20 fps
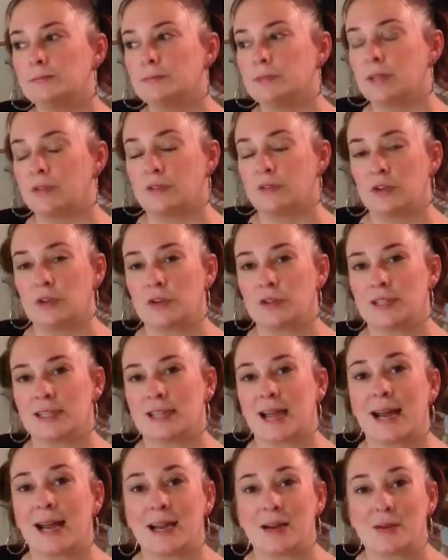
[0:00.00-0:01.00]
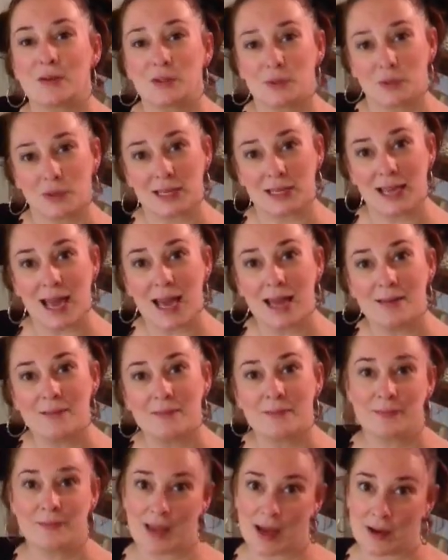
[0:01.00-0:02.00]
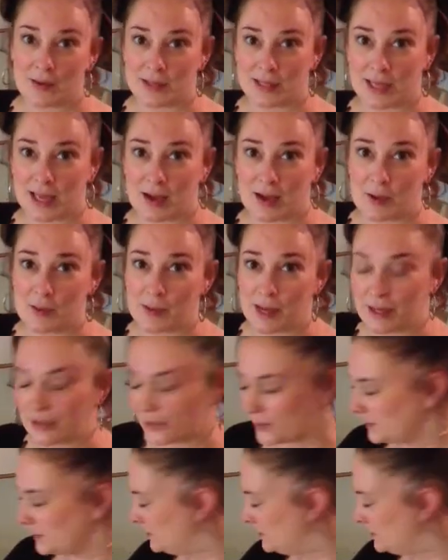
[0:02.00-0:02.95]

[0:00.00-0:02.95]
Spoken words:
if you're deciding which one to get, I would say go blender.